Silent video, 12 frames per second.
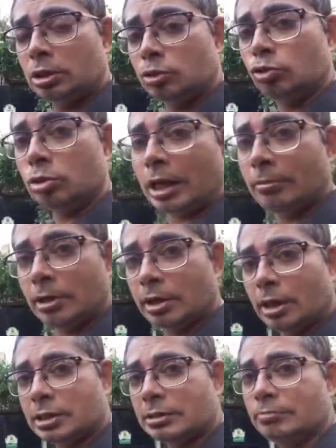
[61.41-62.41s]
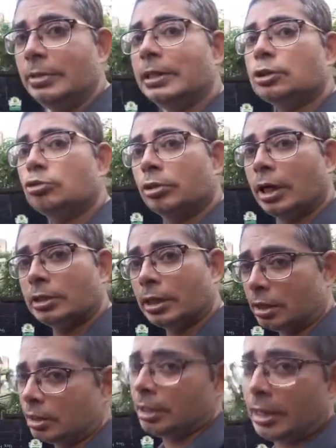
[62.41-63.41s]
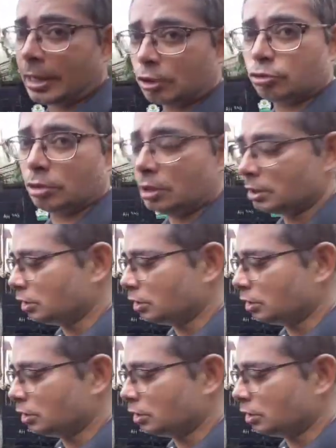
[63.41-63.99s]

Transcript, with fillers: the two chemicals mixed together actually